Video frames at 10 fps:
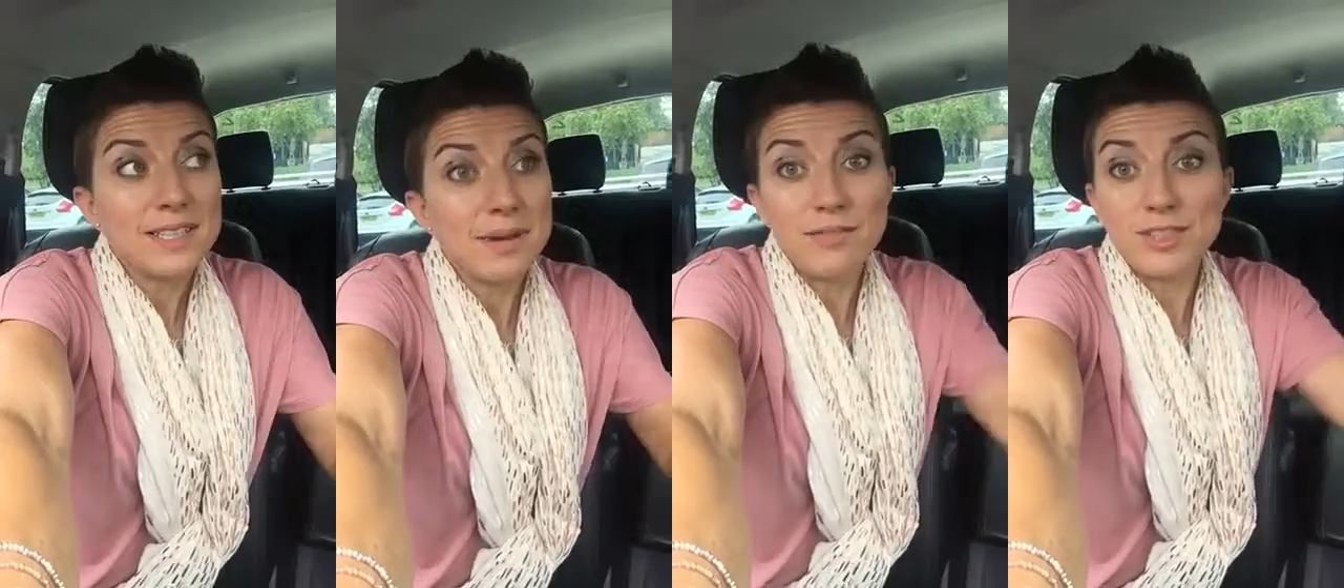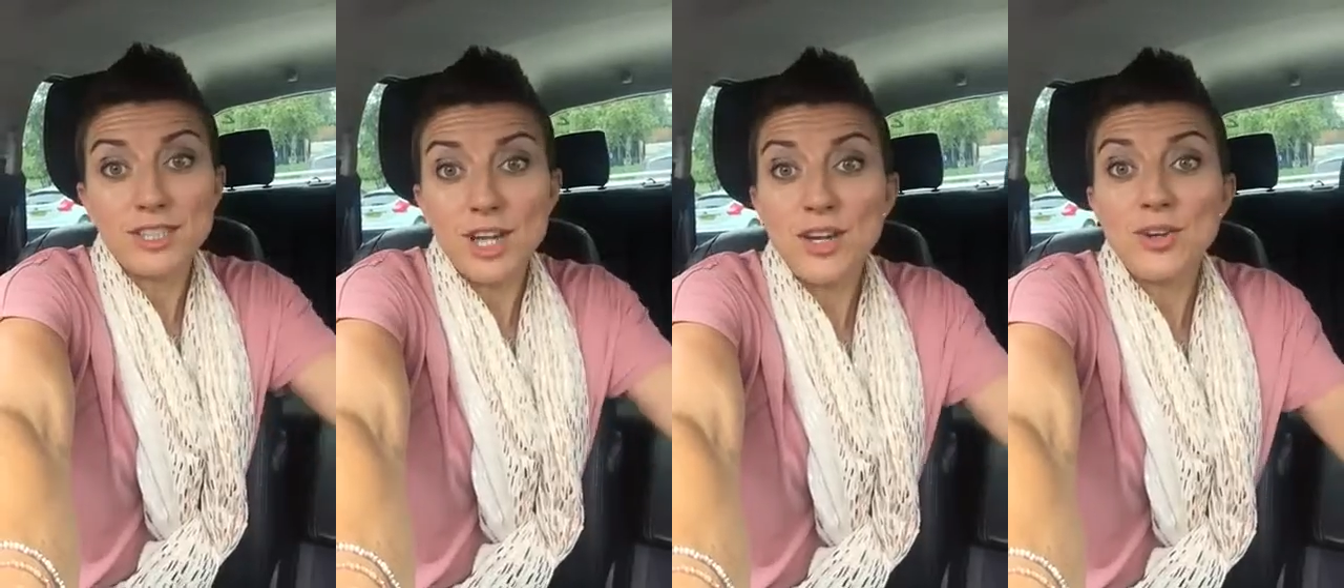So I've
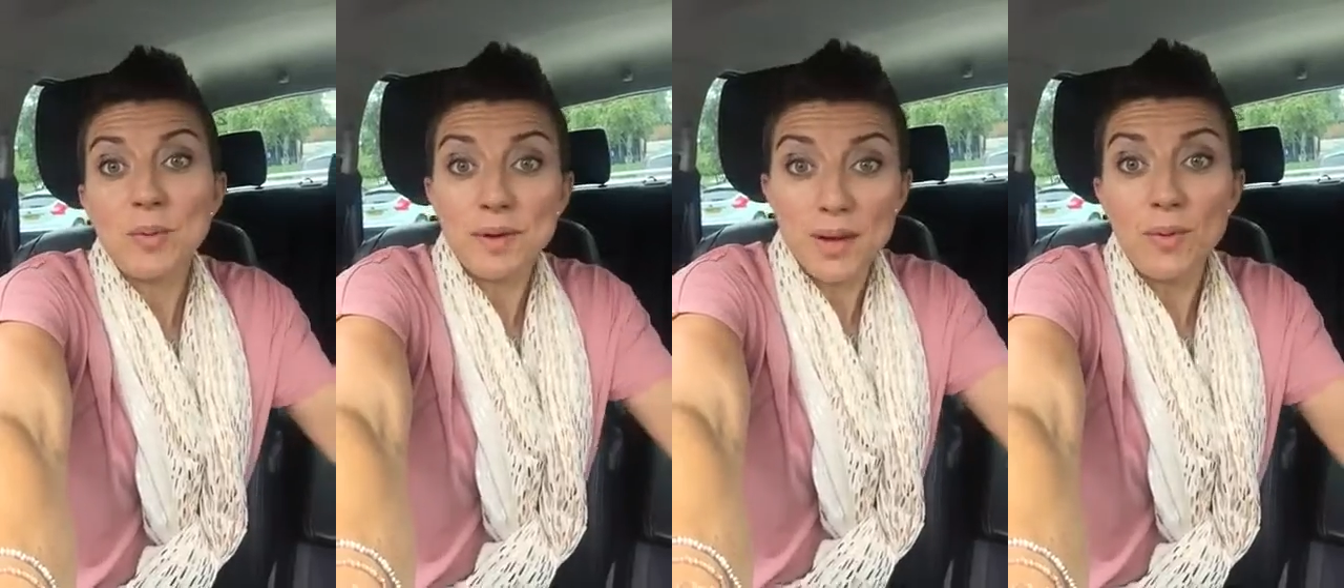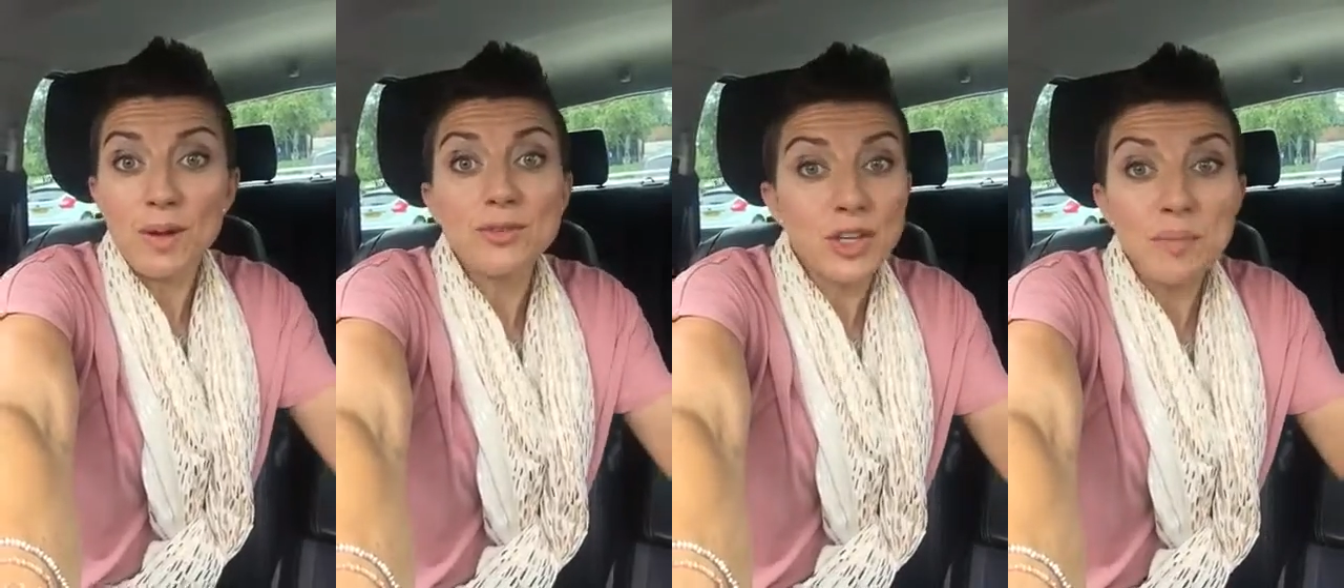just turned up, and I
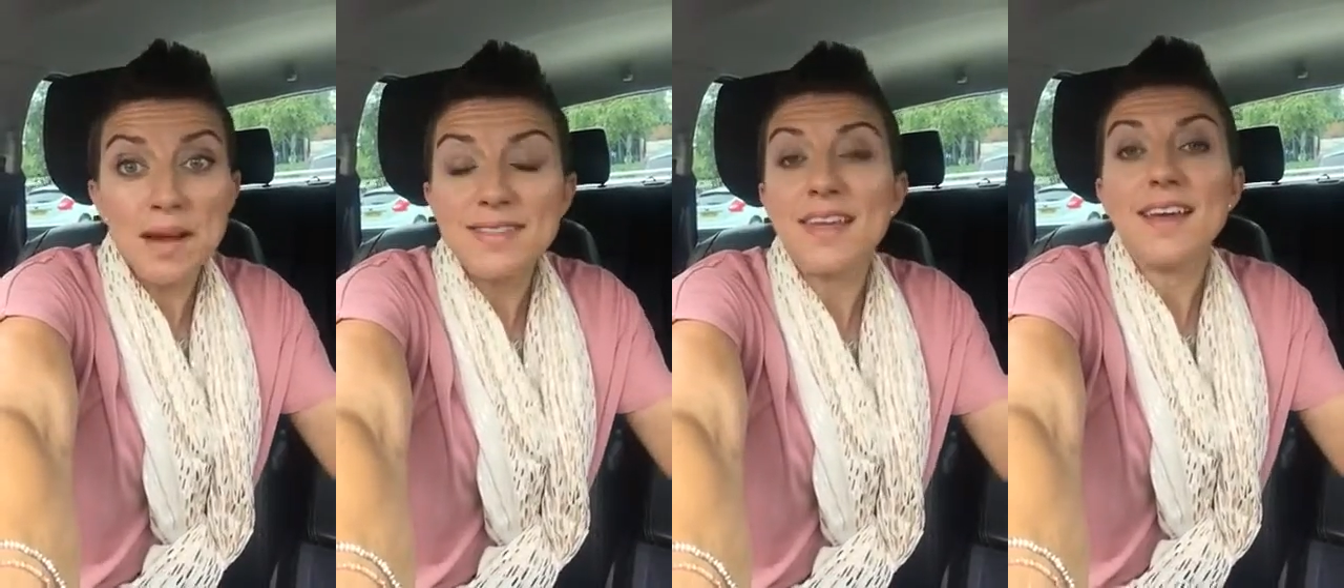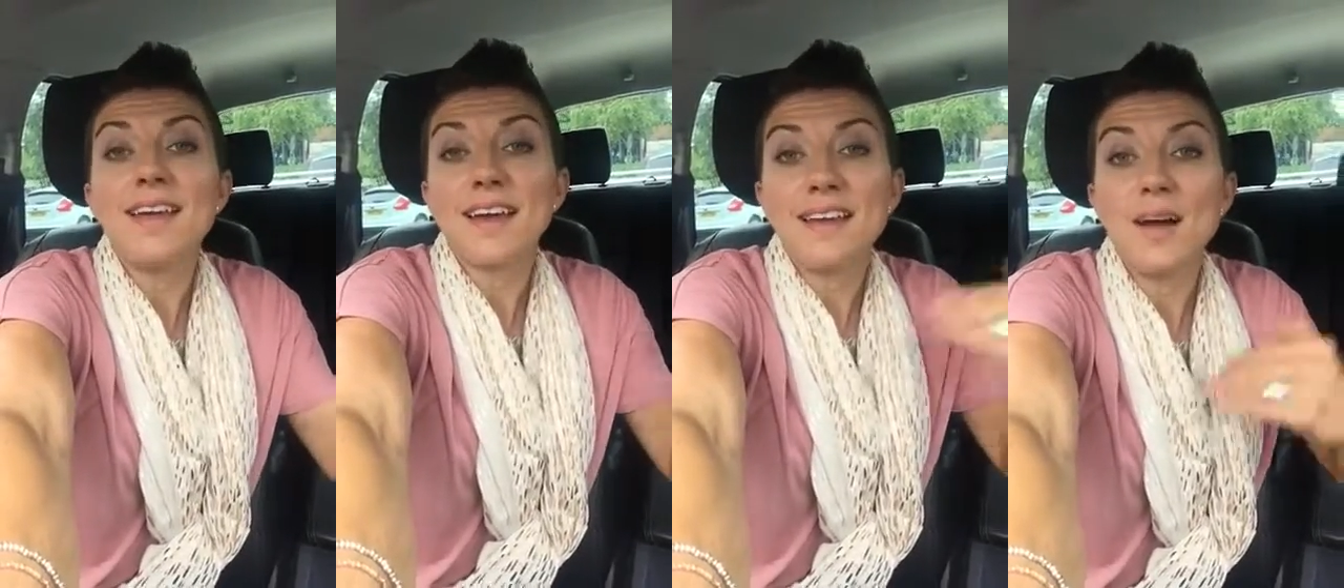will do my
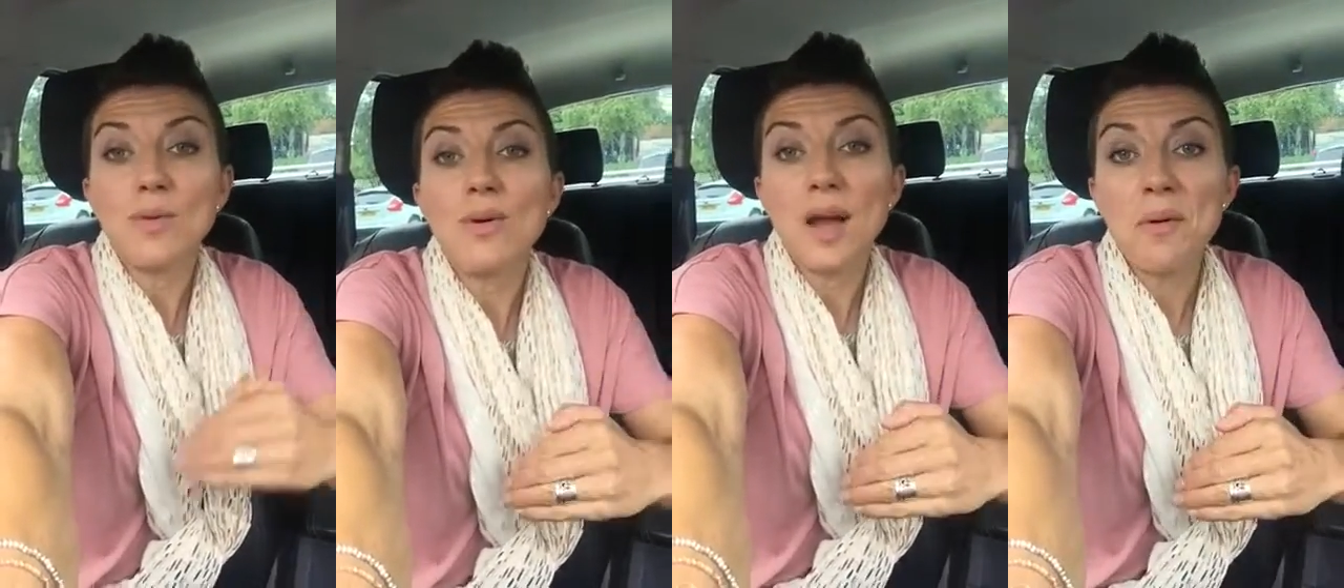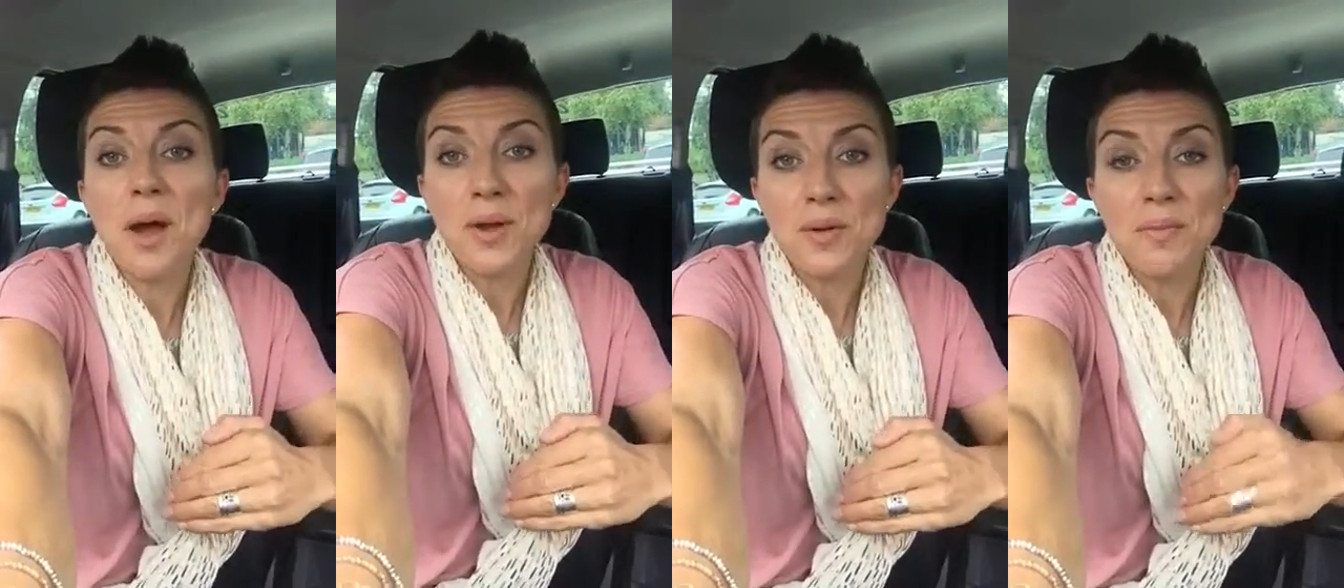thing, and I will go
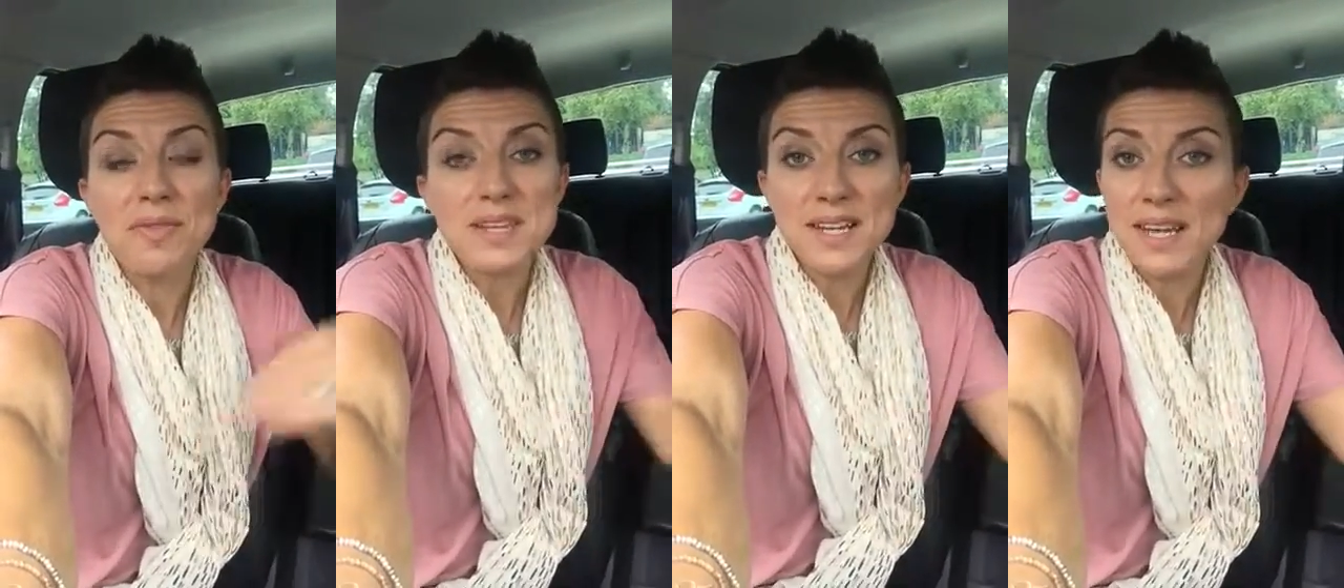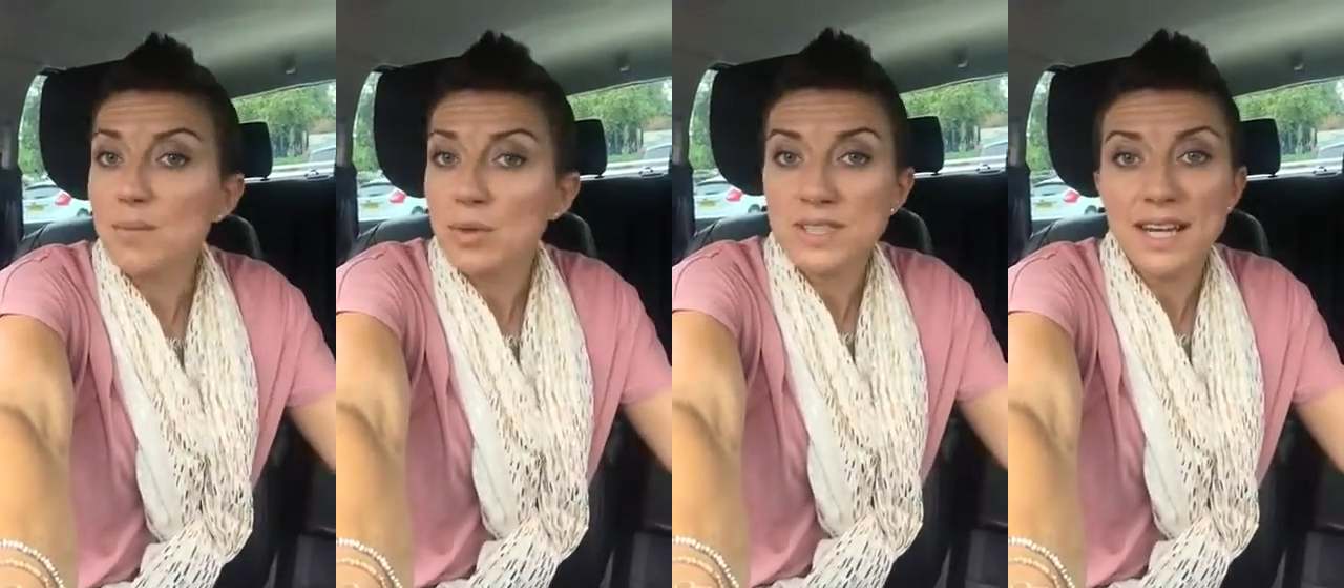home, and the
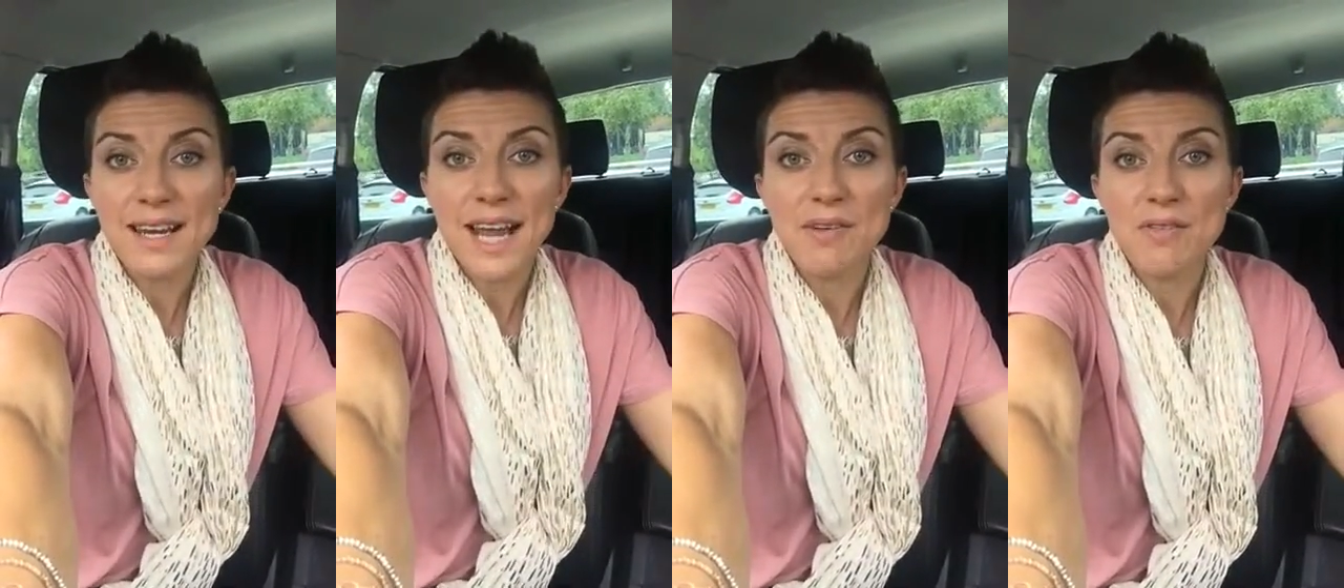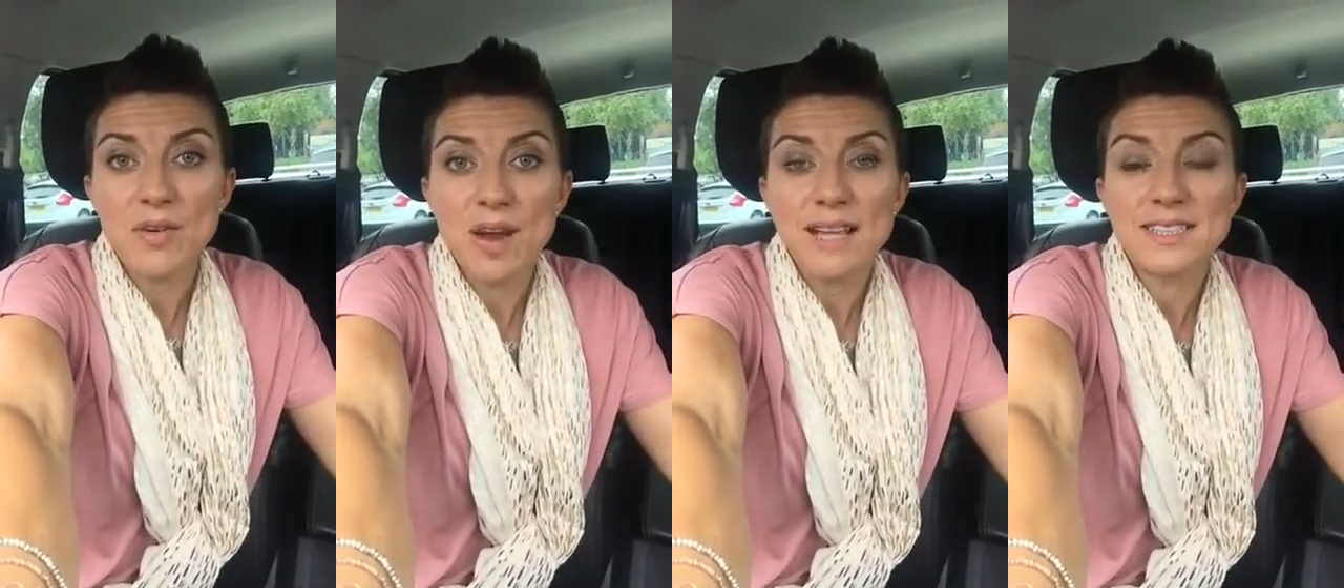team will take care of
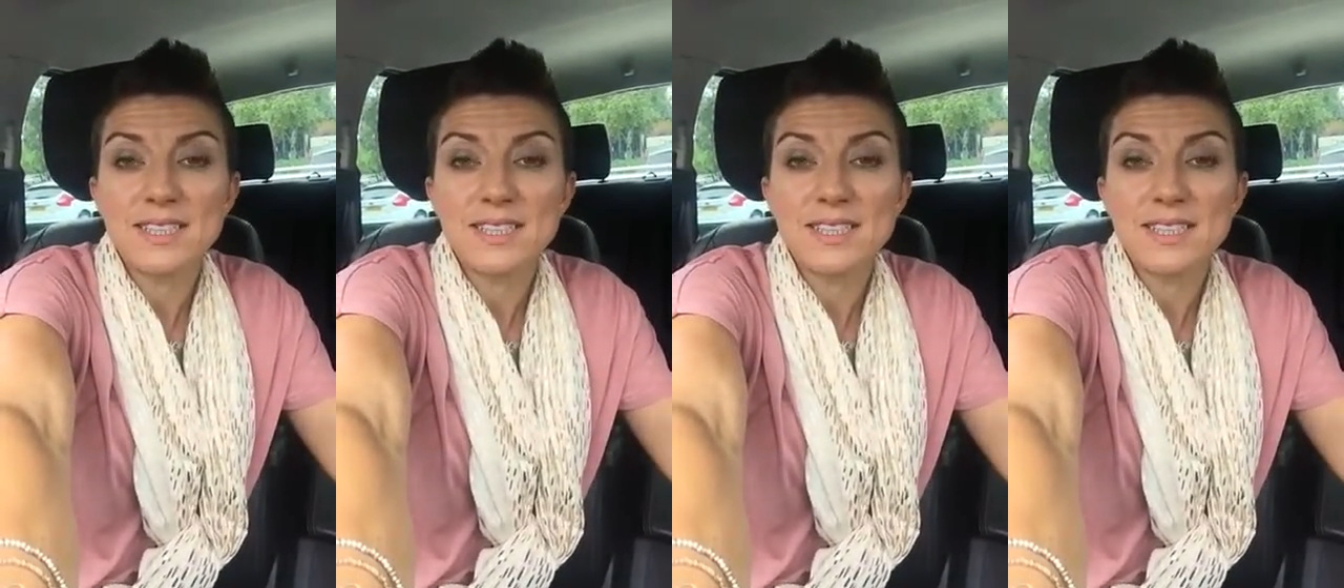the rest.